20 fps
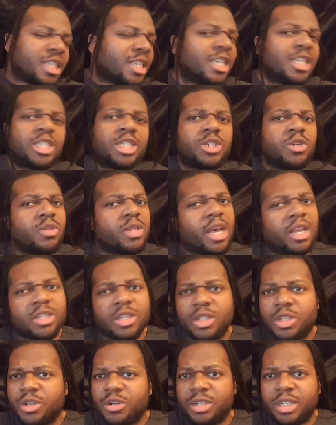It's
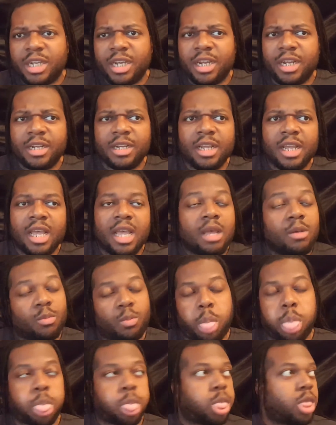2013.
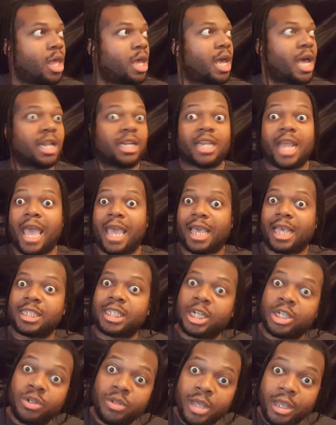Dang, I
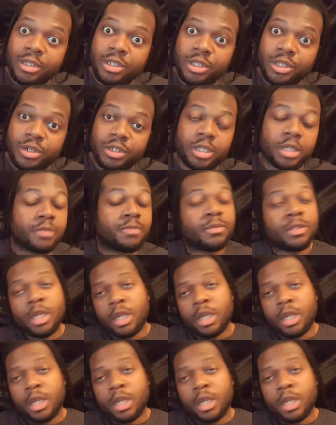said 2013.